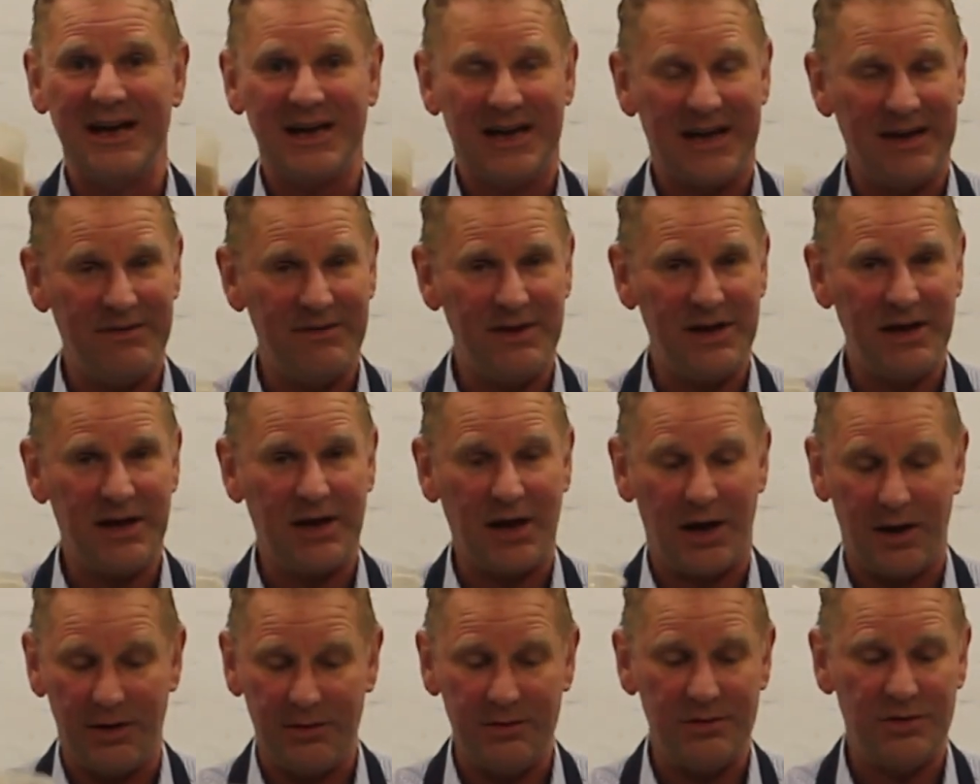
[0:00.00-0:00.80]
Give it a
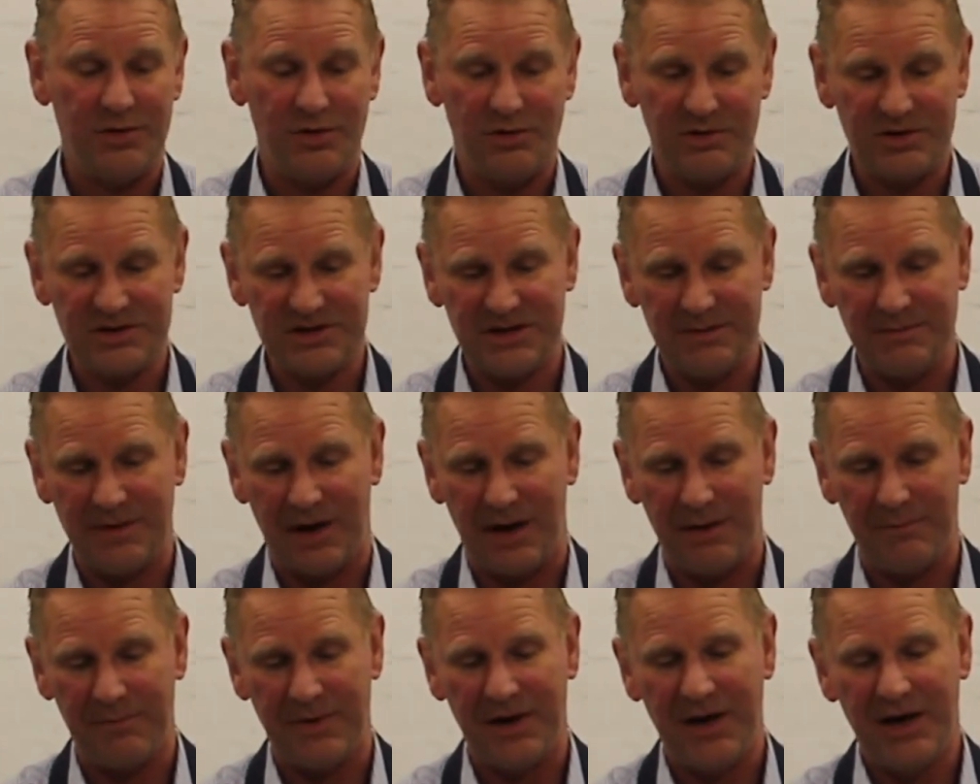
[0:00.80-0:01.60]
go, knock some
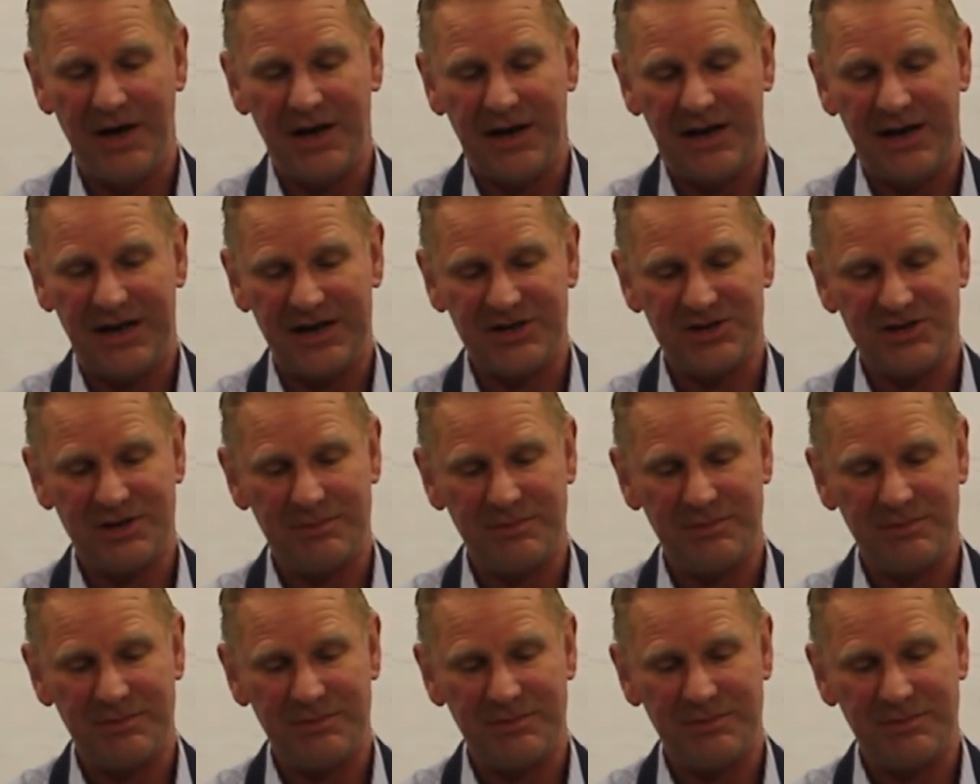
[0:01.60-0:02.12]
up. Next